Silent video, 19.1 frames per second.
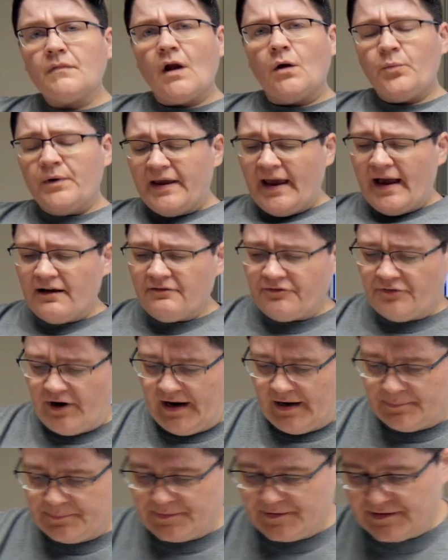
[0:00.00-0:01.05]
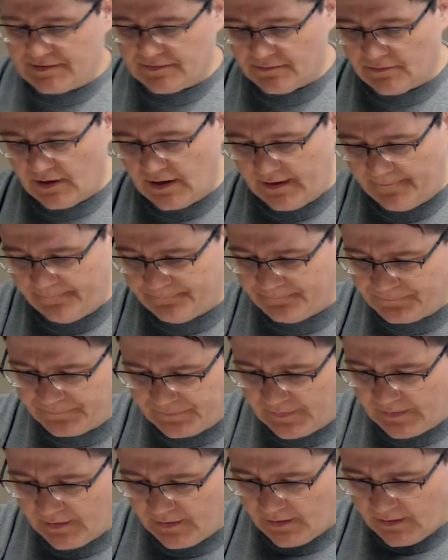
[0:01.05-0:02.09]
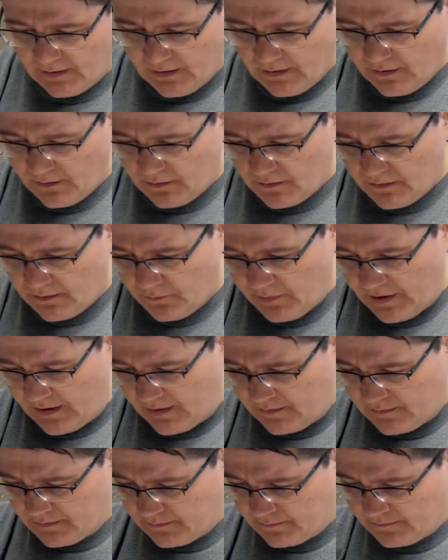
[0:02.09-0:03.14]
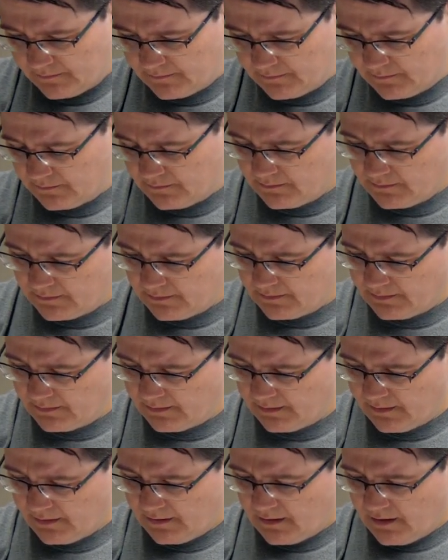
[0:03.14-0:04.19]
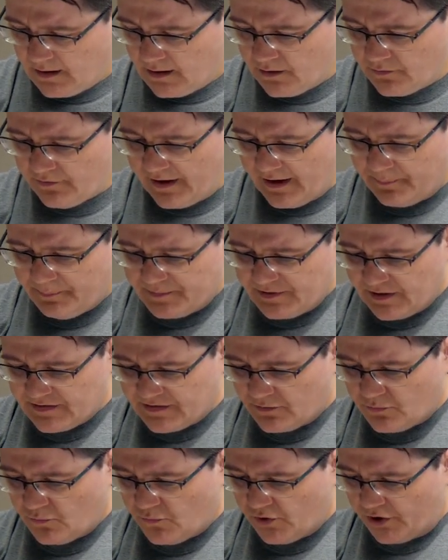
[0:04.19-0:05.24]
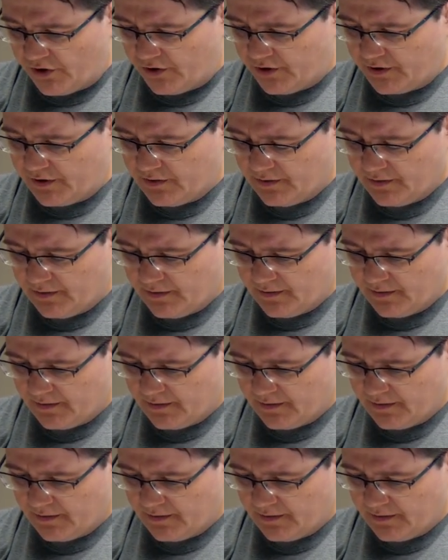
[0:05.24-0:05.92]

we have ramps, right? Well, a ramp doesn't work